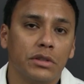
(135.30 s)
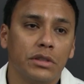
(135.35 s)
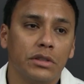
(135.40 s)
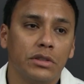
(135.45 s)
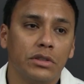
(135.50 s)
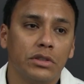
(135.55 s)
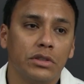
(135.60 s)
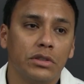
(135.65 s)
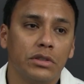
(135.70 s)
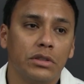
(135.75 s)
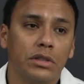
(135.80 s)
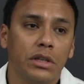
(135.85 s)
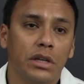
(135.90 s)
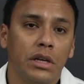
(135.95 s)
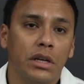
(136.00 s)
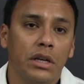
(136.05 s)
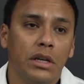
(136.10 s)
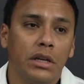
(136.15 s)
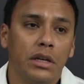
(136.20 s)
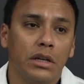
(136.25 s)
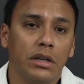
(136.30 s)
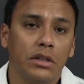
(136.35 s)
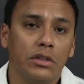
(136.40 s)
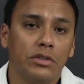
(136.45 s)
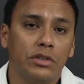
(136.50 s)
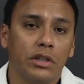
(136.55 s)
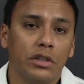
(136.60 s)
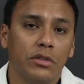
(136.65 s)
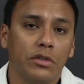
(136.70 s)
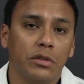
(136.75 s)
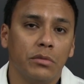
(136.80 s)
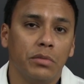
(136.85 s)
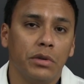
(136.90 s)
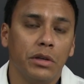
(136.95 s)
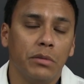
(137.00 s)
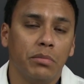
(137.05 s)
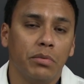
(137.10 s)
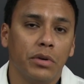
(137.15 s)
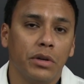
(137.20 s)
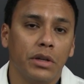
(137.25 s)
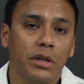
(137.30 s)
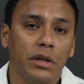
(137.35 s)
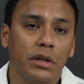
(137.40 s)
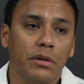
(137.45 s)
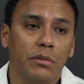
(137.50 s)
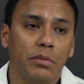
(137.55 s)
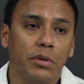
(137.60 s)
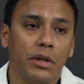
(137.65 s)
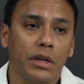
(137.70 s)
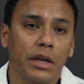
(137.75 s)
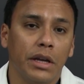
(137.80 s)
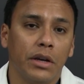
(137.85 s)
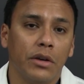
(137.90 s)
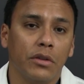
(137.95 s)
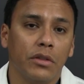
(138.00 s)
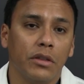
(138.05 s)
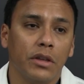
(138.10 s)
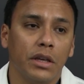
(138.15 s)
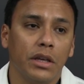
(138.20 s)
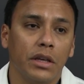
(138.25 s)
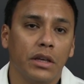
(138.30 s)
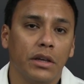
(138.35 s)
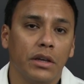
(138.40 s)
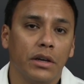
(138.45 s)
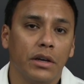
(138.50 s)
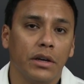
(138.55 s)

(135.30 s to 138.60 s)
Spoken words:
they should generally be pretty healthy,